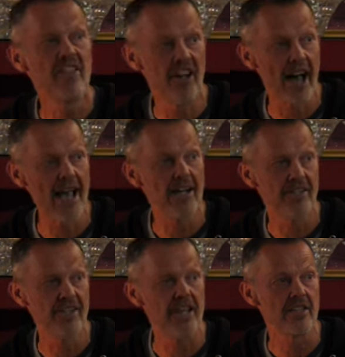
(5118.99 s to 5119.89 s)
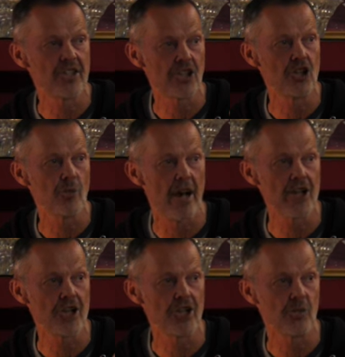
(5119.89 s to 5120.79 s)
are seeing the
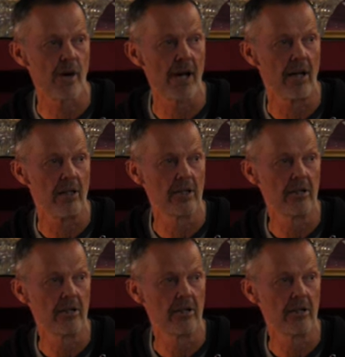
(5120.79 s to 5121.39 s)
situation as well.